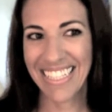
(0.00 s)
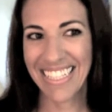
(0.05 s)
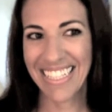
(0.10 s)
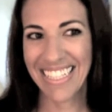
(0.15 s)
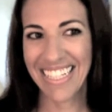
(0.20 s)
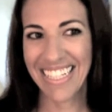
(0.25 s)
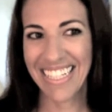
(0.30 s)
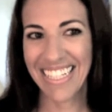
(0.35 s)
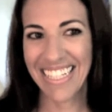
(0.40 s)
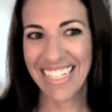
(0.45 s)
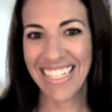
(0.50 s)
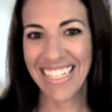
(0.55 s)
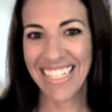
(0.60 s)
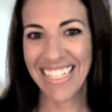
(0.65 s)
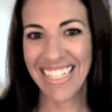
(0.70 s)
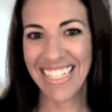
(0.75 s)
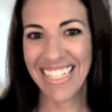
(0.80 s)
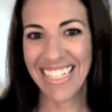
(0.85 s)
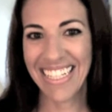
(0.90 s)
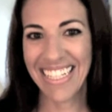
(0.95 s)
I
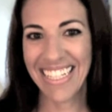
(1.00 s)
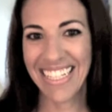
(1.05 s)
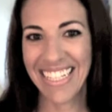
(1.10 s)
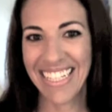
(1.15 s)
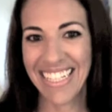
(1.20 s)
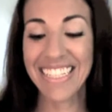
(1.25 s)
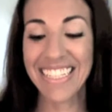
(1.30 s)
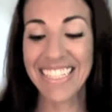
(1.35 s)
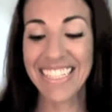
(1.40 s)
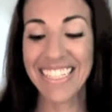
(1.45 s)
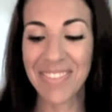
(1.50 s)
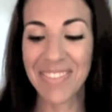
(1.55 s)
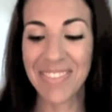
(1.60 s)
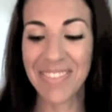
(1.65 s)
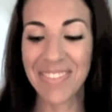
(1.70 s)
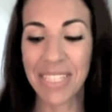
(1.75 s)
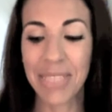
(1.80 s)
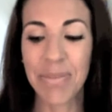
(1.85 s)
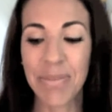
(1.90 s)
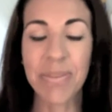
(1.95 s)
looked at him. My
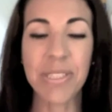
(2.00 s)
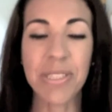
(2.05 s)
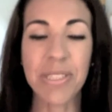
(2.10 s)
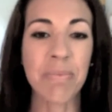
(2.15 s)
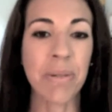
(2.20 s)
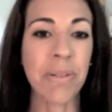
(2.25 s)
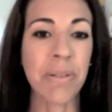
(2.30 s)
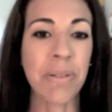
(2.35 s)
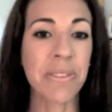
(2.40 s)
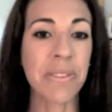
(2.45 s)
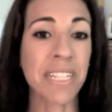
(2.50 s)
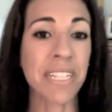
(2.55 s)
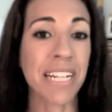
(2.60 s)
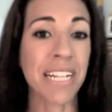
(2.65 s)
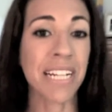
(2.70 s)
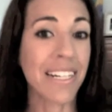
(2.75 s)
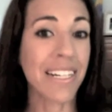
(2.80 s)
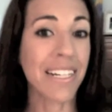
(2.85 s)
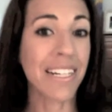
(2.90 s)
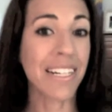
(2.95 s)
husband was supposed to
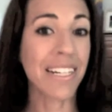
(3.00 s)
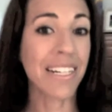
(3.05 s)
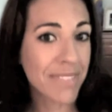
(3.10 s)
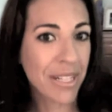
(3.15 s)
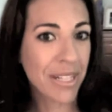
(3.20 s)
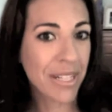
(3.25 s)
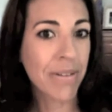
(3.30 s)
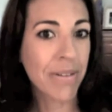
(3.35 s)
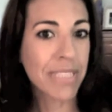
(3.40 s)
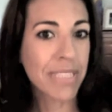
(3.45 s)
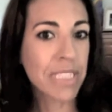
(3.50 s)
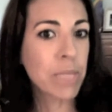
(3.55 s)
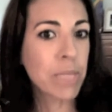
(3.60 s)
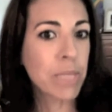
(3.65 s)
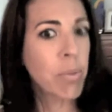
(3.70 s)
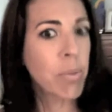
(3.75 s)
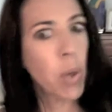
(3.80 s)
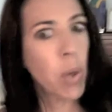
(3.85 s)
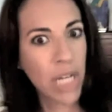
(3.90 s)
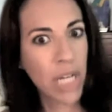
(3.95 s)
announce, you know, it's a
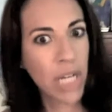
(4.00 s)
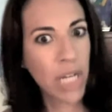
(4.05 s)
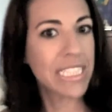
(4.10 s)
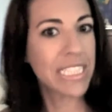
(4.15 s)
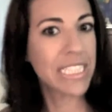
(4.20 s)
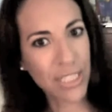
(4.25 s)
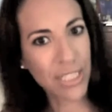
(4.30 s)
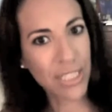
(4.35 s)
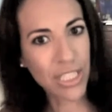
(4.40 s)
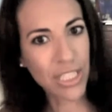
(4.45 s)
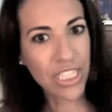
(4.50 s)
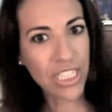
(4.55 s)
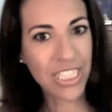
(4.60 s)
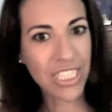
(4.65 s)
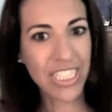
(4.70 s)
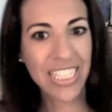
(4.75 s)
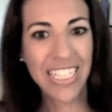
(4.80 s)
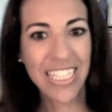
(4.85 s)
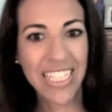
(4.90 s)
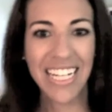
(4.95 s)
boy or it's a girl.
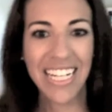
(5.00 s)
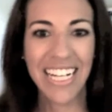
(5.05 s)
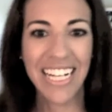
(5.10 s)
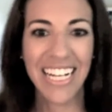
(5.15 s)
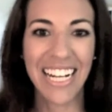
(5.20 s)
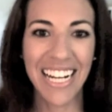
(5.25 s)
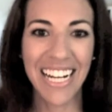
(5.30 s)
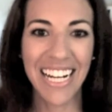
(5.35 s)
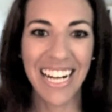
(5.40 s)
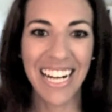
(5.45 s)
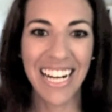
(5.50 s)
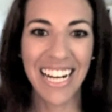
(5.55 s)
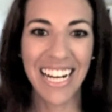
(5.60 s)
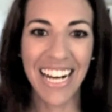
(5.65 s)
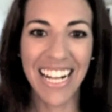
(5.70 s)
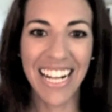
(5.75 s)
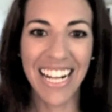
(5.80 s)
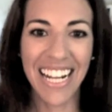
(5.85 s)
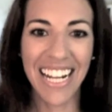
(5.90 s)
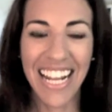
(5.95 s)

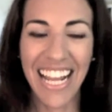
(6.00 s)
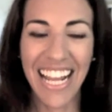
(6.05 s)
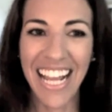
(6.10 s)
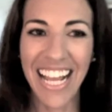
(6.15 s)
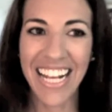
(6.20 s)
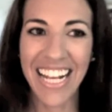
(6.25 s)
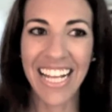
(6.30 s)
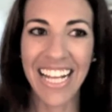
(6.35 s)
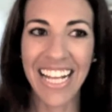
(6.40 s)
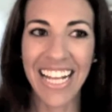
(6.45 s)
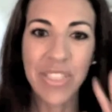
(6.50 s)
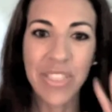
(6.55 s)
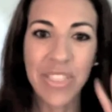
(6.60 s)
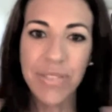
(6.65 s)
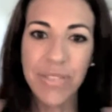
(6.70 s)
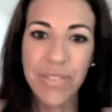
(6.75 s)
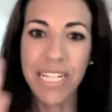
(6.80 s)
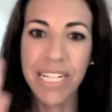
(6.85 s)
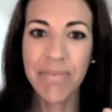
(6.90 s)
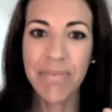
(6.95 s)
And I had two
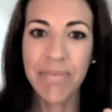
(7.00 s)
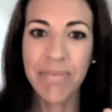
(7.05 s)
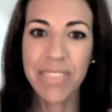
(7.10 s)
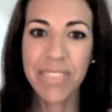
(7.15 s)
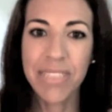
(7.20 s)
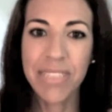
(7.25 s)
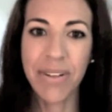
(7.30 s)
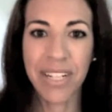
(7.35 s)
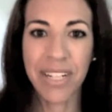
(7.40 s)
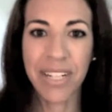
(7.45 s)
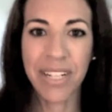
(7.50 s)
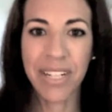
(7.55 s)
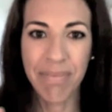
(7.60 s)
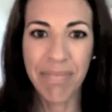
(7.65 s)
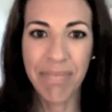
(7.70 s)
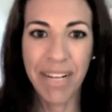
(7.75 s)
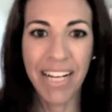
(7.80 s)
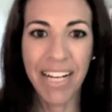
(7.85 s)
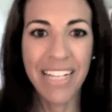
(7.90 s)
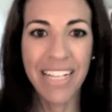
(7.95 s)
names going on in my
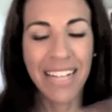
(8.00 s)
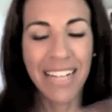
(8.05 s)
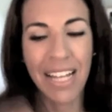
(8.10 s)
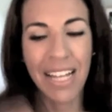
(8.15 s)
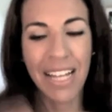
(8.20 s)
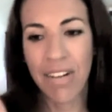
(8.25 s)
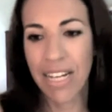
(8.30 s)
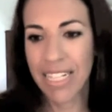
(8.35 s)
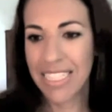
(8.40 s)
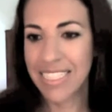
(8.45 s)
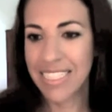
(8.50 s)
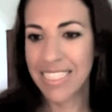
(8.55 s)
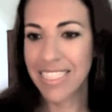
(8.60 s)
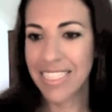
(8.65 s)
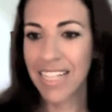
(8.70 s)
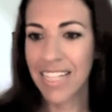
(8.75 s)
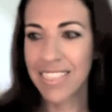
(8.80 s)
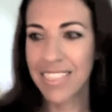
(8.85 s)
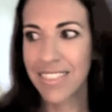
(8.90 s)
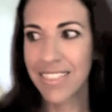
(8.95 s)
mind, either
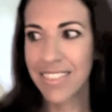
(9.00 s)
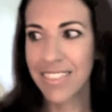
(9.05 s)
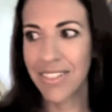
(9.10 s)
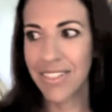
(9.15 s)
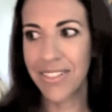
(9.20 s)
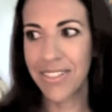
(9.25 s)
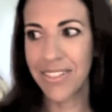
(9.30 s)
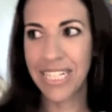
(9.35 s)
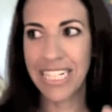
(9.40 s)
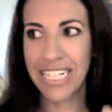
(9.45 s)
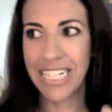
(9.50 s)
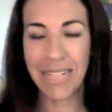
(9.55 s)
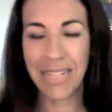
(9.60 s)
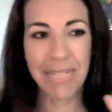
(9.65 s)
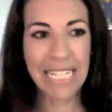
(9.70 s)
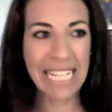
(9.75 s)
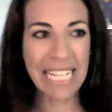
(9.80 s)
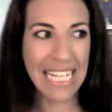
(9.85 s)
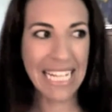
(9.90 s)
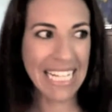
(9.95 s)
Alessandro or
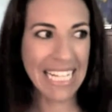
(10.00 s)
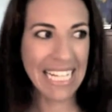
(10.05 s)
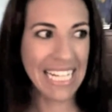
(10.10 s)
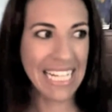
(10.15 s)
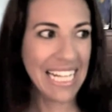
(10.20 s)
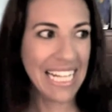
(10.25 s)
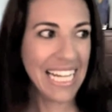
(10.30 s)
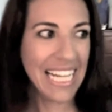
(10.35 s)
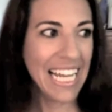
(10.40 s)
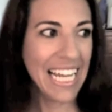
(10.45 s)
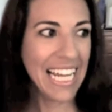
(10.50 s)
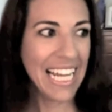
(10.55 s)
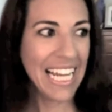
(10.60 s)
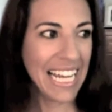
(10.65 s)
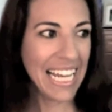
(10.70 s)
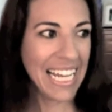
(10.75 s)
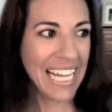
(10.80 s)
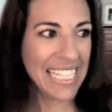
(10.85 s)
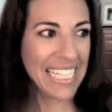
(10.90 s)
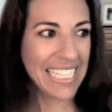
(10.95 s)
Gabriel.
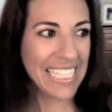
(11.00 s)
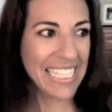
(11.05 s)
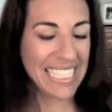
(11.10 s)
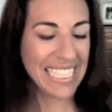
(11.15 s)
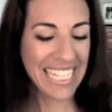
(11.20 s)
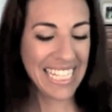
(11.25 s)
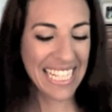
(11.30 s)
And